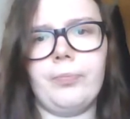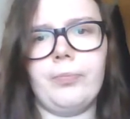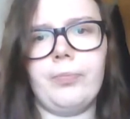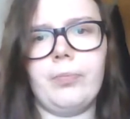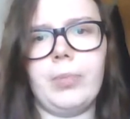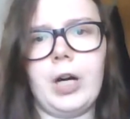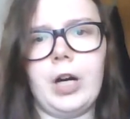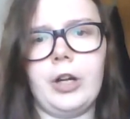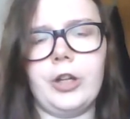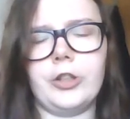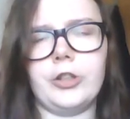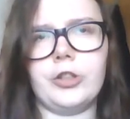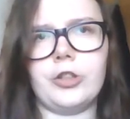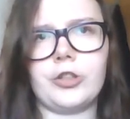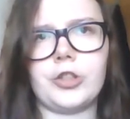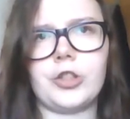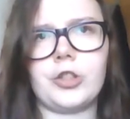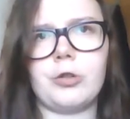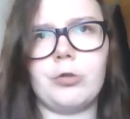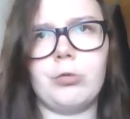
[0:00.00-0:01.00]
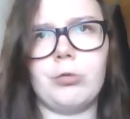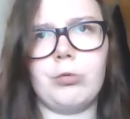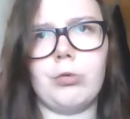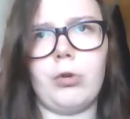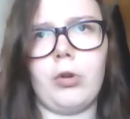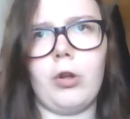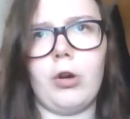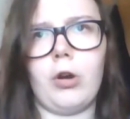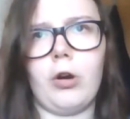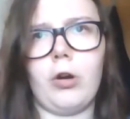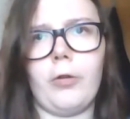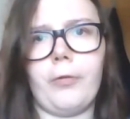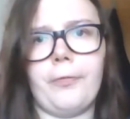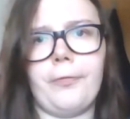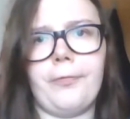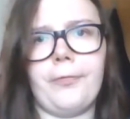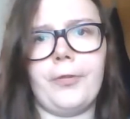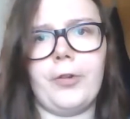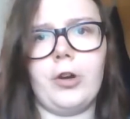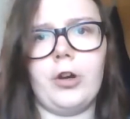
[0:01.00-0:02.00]
by the School of
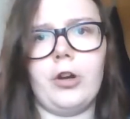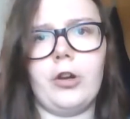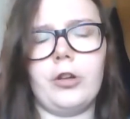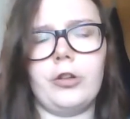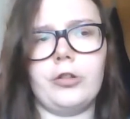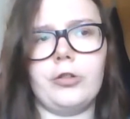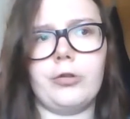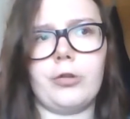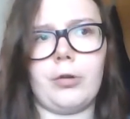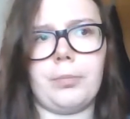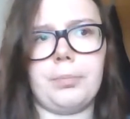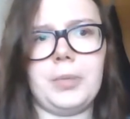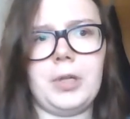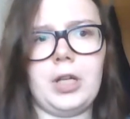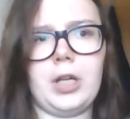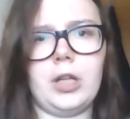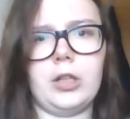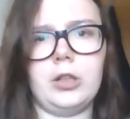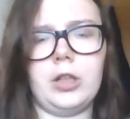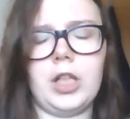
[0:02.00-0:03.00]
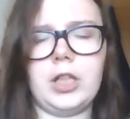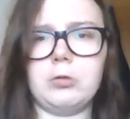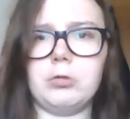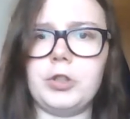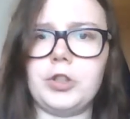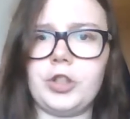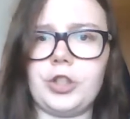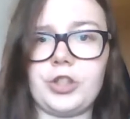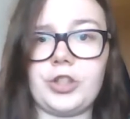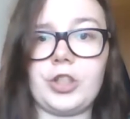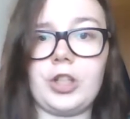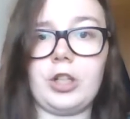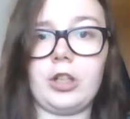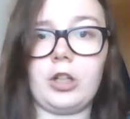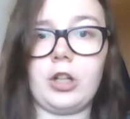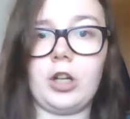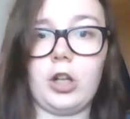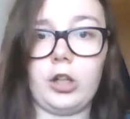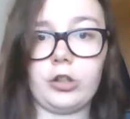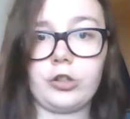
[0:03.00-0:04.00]
European Languages and
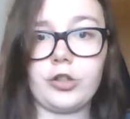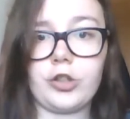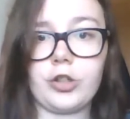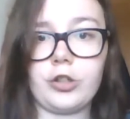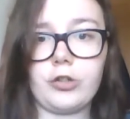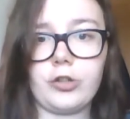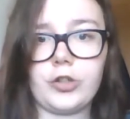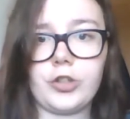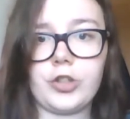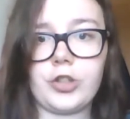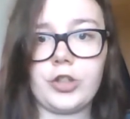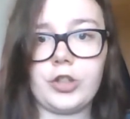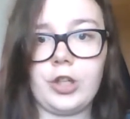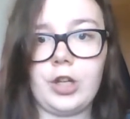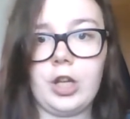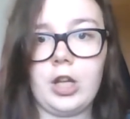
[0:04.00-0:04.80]
Cultures,